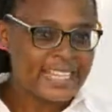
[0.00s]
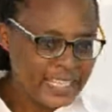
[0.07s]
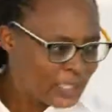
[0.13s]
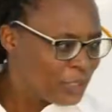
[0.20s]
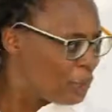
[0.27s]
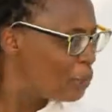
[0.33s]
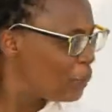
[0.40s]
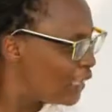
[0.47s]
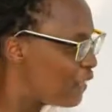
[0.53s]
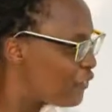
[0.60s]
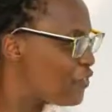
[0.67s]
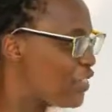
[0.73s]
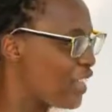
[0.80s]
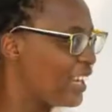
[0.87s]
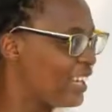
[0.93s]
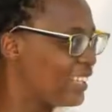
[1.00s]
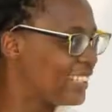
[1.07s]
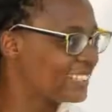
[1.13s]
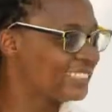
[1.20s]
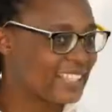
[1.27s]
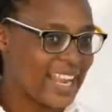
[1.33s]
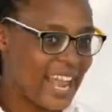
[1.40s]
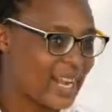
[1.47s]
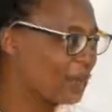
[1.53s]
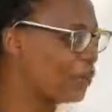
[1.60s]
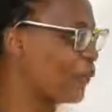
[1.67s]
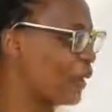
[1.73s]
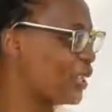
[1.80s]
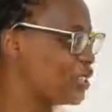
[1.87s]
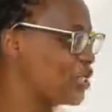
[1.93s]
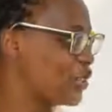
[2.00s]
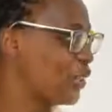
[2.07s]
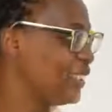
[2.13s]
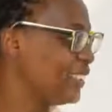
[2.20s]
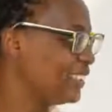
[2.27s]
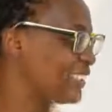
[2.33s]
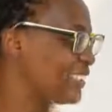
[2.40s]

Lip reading: can you believe this land question?